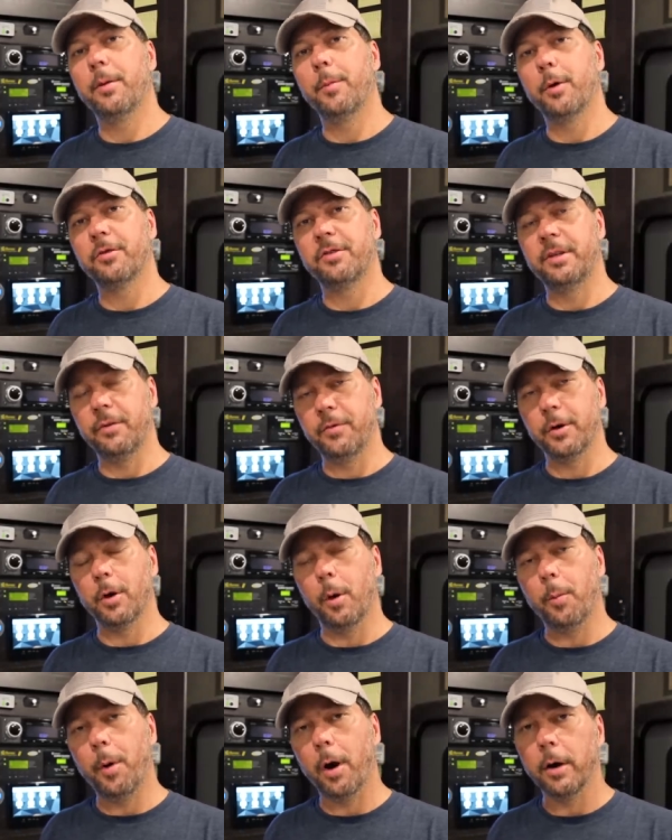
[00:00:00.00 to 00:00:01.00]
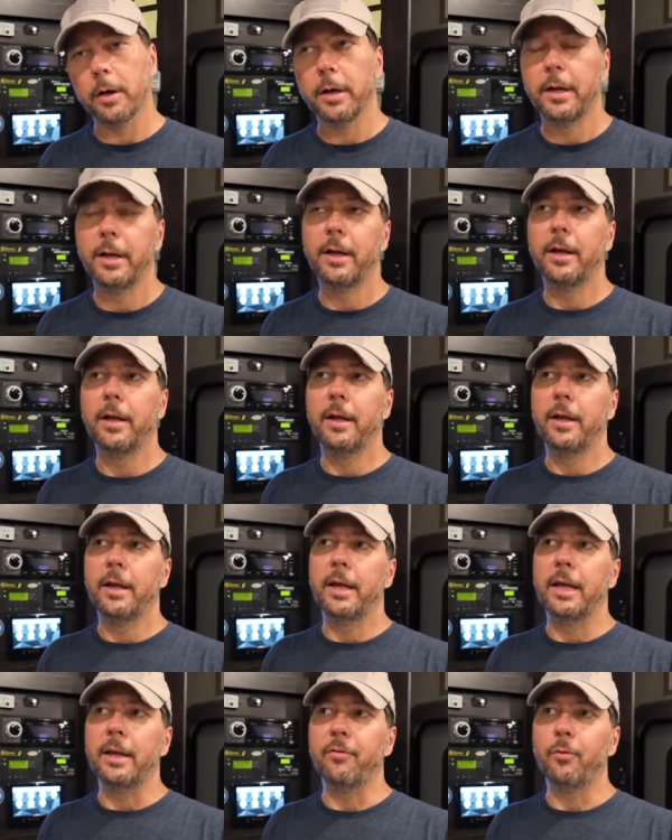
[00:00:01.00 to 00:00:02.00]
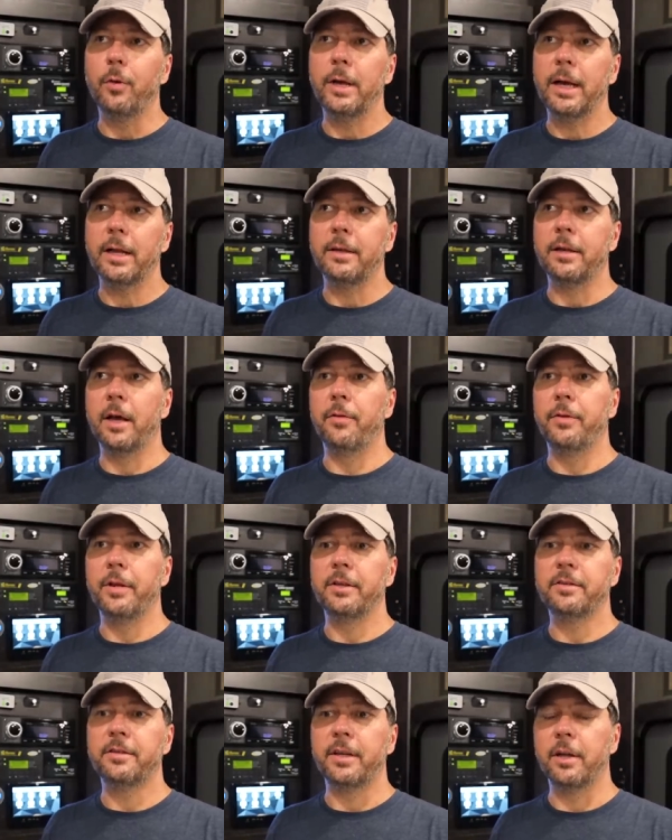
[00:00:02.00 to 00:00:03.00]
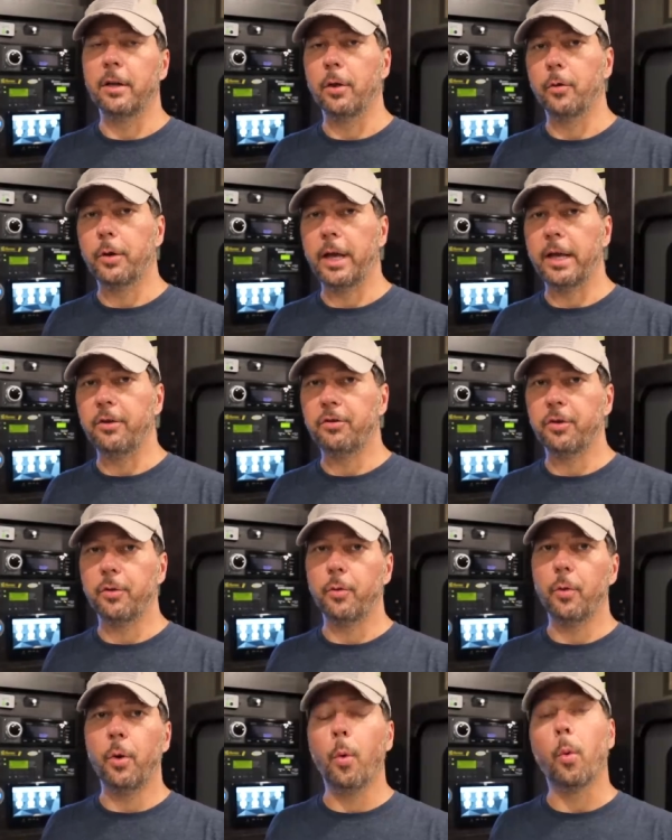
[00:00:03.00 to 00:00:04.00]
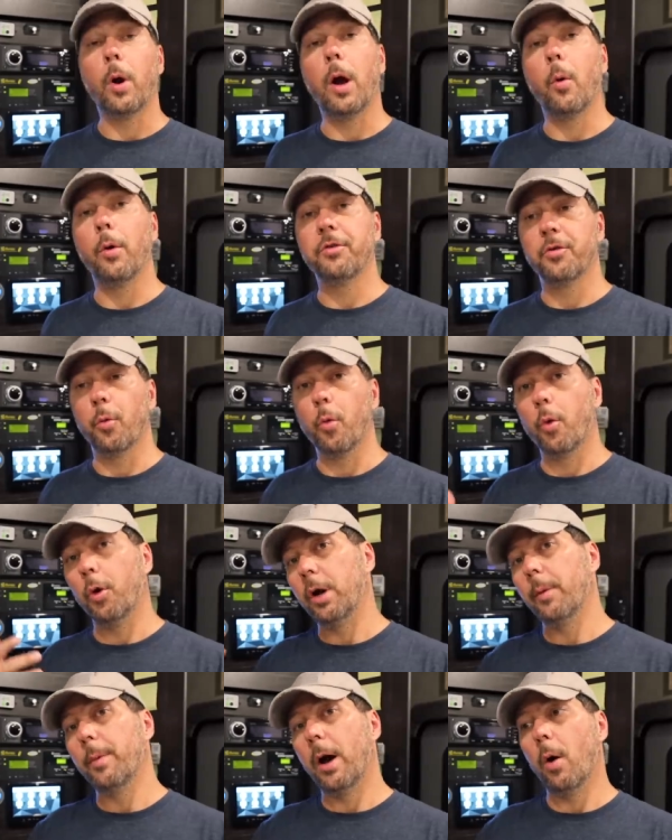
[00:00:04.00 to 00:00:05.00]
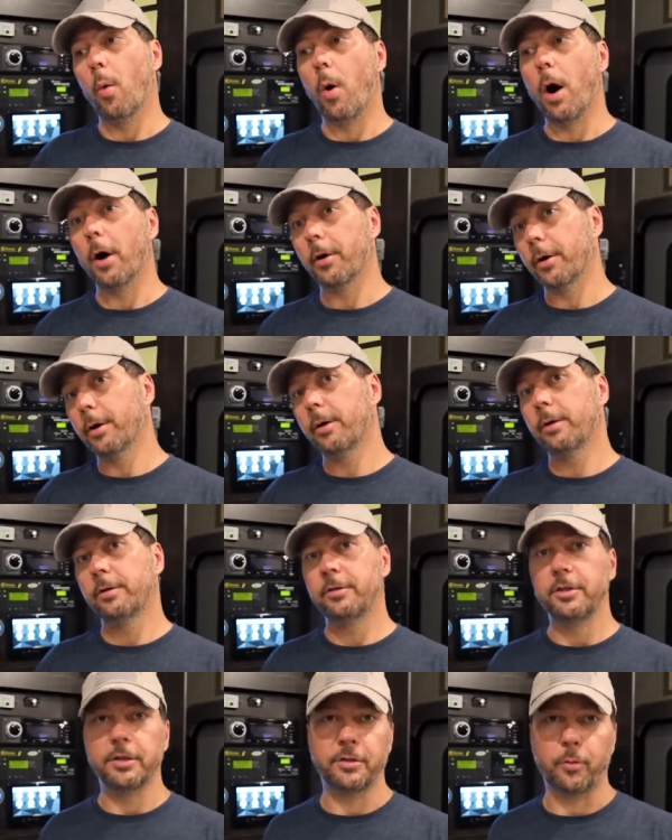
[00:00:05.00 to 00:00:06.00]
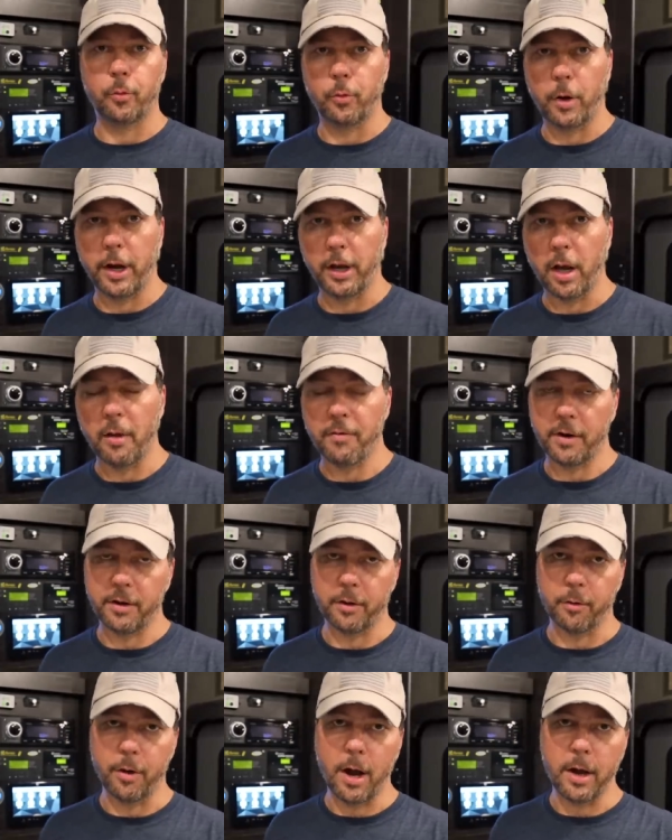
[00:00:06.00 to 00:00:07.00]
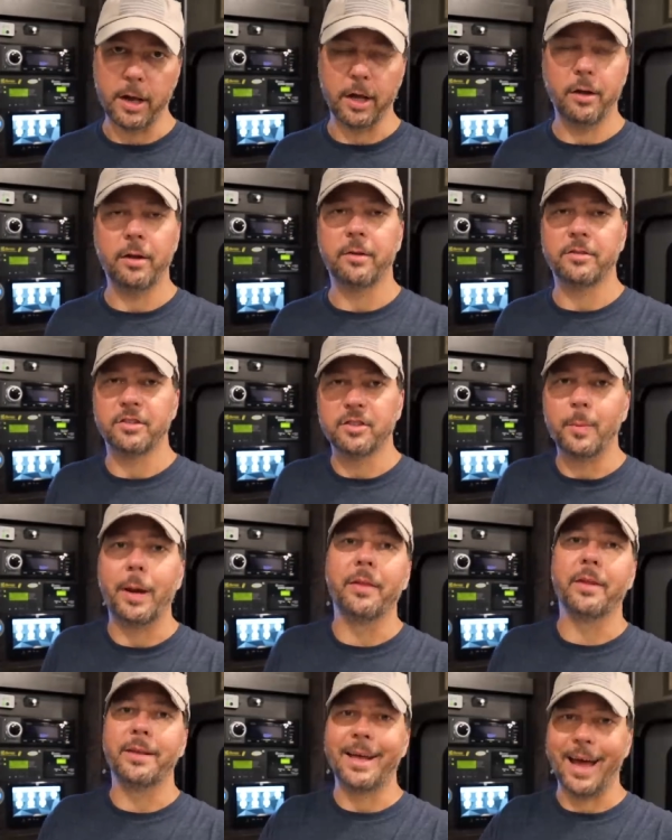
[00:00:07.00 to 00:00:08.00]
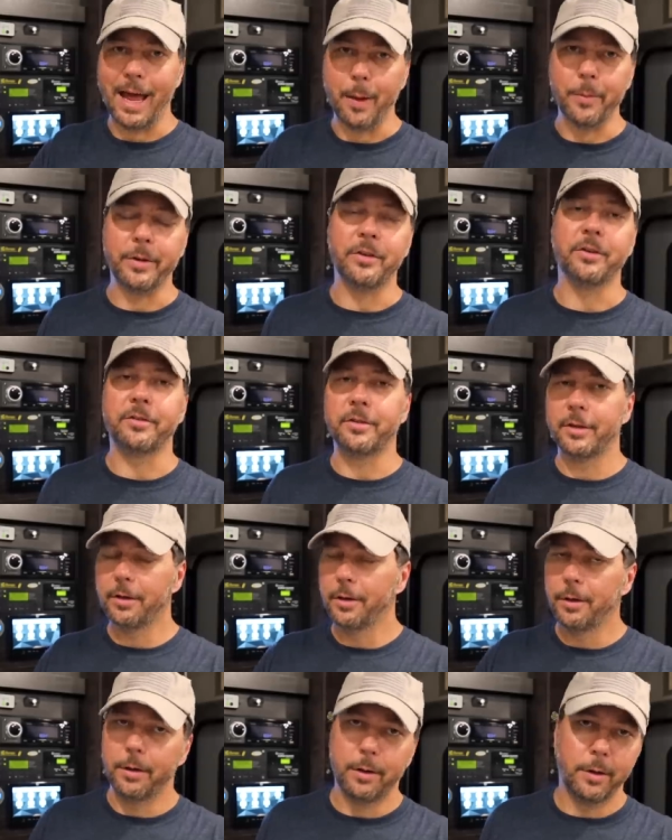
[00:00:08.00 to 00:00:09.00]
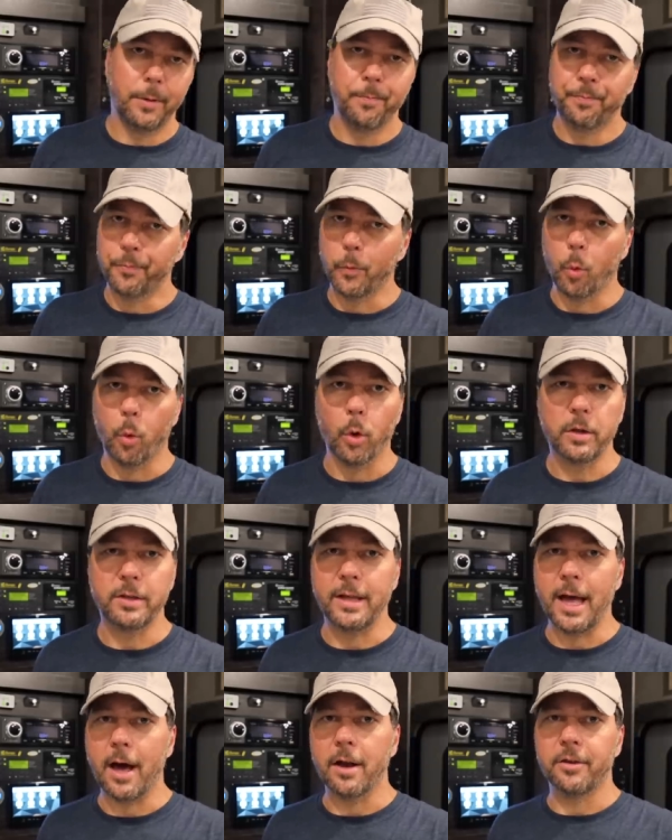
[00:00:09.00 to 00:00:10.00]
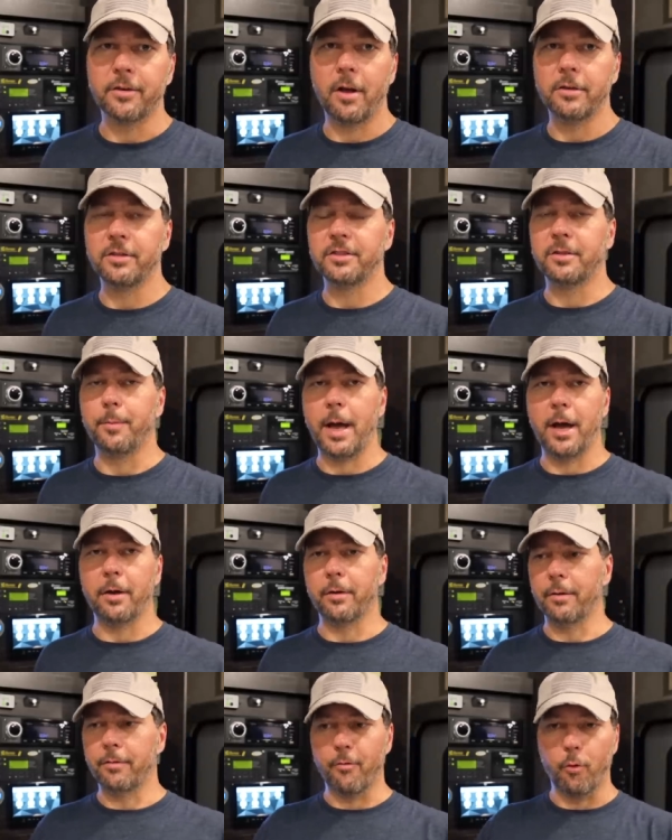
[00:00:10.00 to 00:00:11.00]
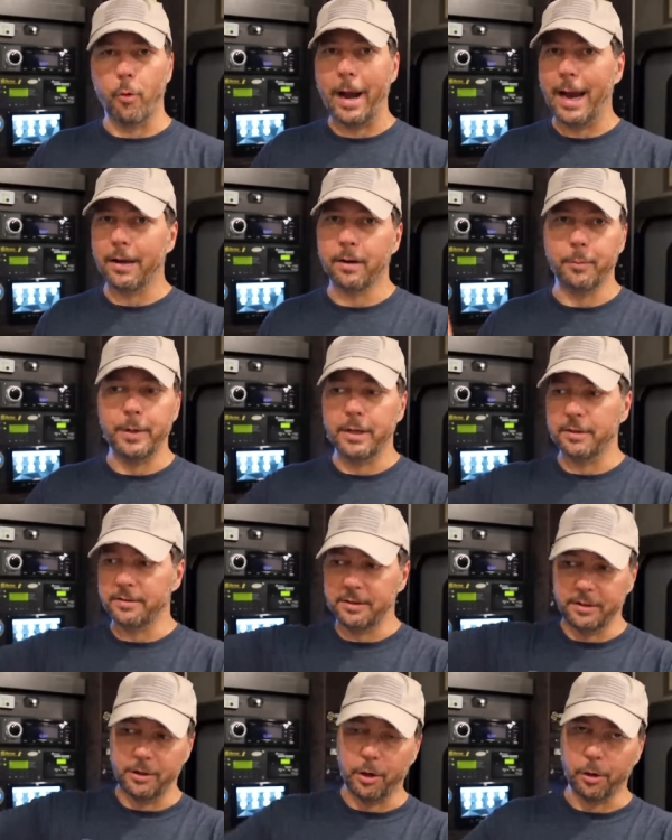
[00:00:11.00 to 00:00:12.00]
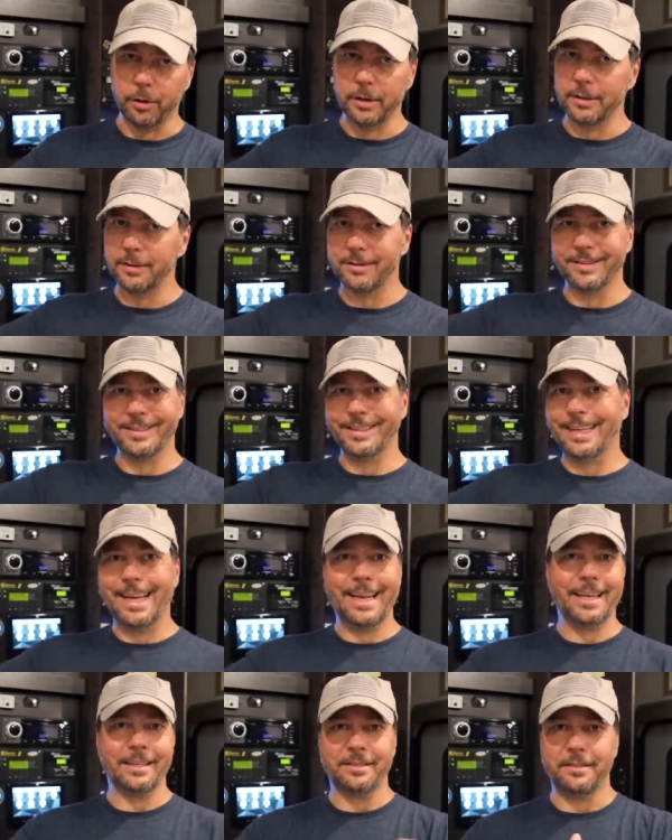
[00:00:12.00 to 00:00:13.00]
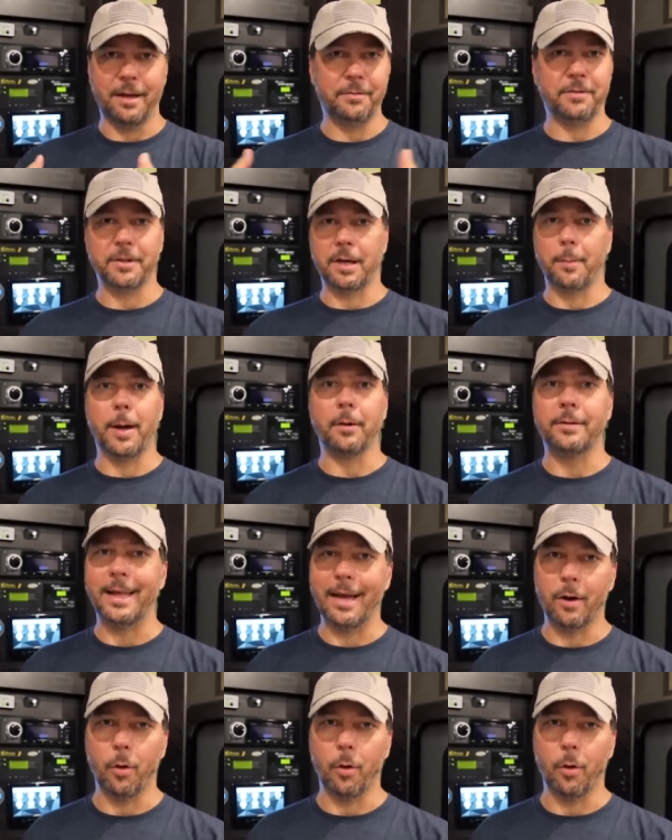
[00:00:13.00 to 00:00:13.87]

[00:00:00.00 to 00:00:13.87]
the most difficult part. If we had done this in a location where I wasn't worried about water just running off under the ground, I could have just spent the time and just worked it out. It's all just a matter of randomness and currents and getting stuff to come out that